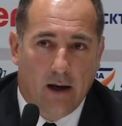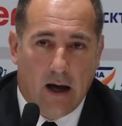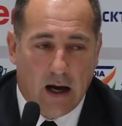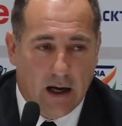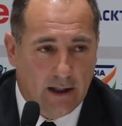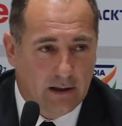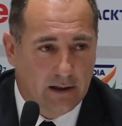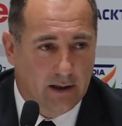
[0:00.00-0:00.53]

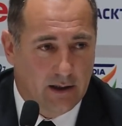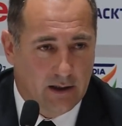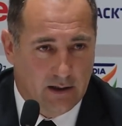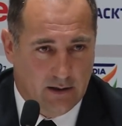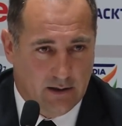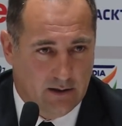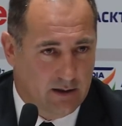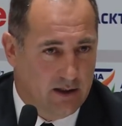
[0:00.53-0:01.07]

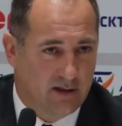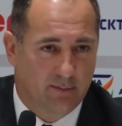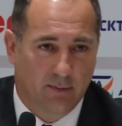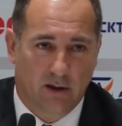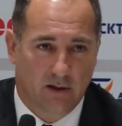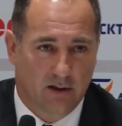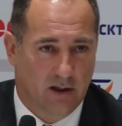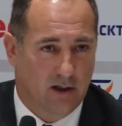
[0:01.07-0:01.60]
I-League has
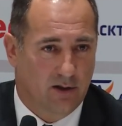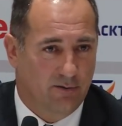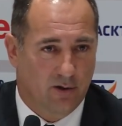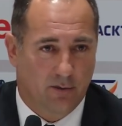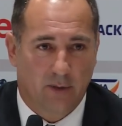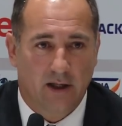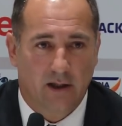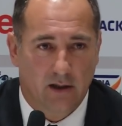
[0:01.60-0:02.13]
been there
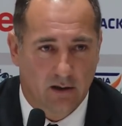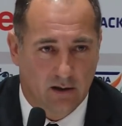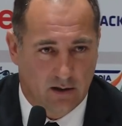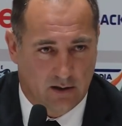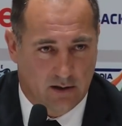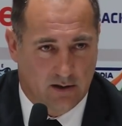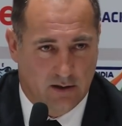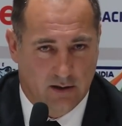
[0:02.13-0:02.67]
for many
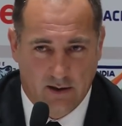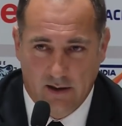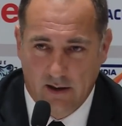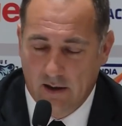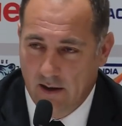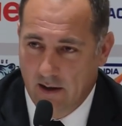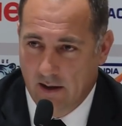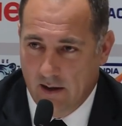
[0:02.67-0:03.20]
years.
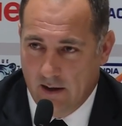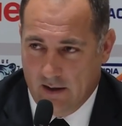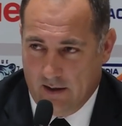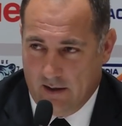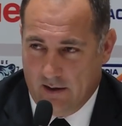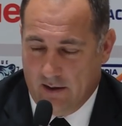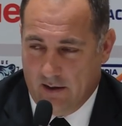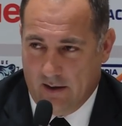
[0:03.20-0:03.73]

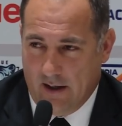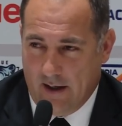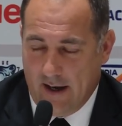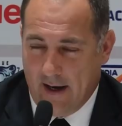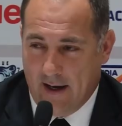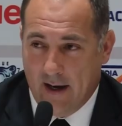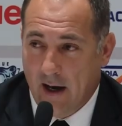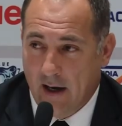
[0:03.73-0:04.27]

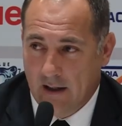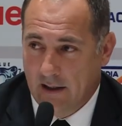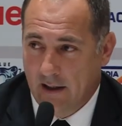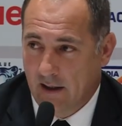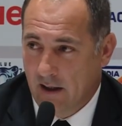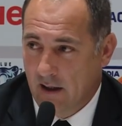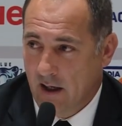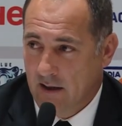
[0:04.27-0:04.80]
And
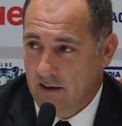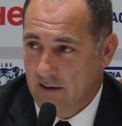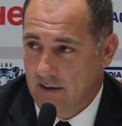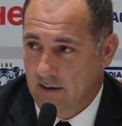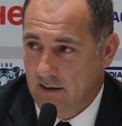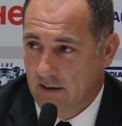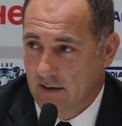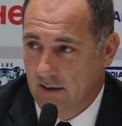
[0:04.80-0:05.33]
I-League
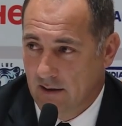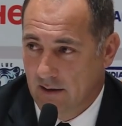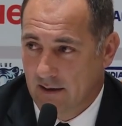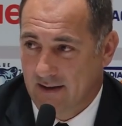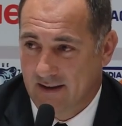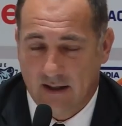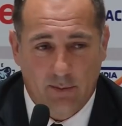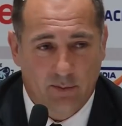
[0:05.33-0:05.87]
has
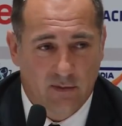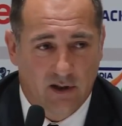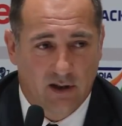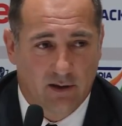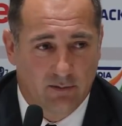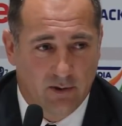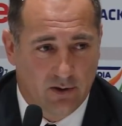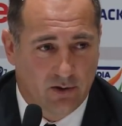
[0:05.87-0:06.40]

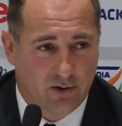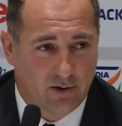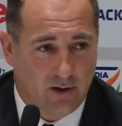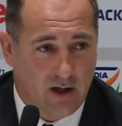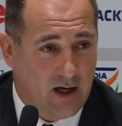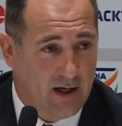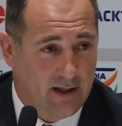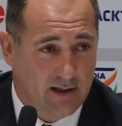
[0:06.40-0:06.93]
something which
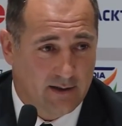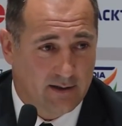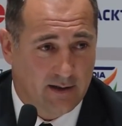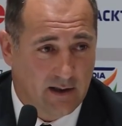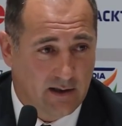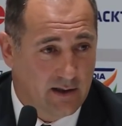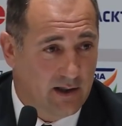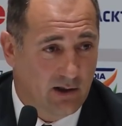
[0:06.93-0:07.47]

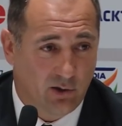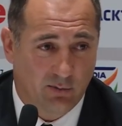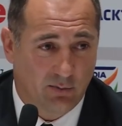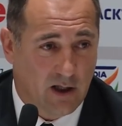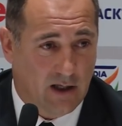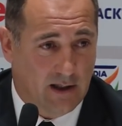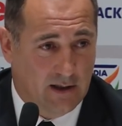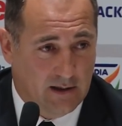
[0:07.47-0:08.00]
ISL cannot
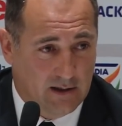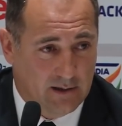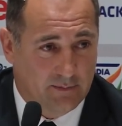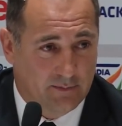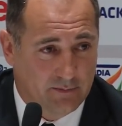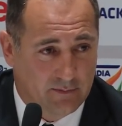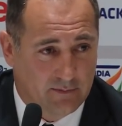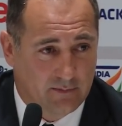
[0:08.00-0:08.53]
buy.
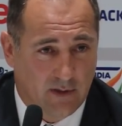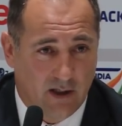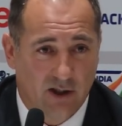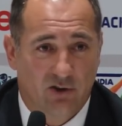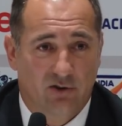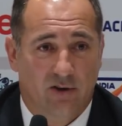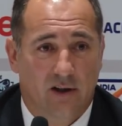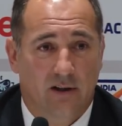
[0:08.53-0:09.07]

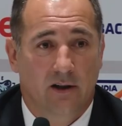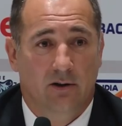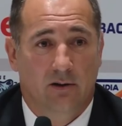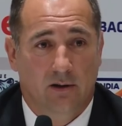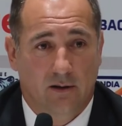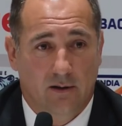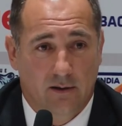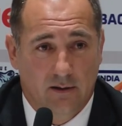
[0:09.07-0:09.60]
It's
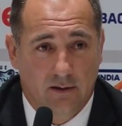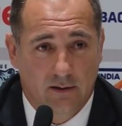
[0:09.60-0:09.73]
tradition.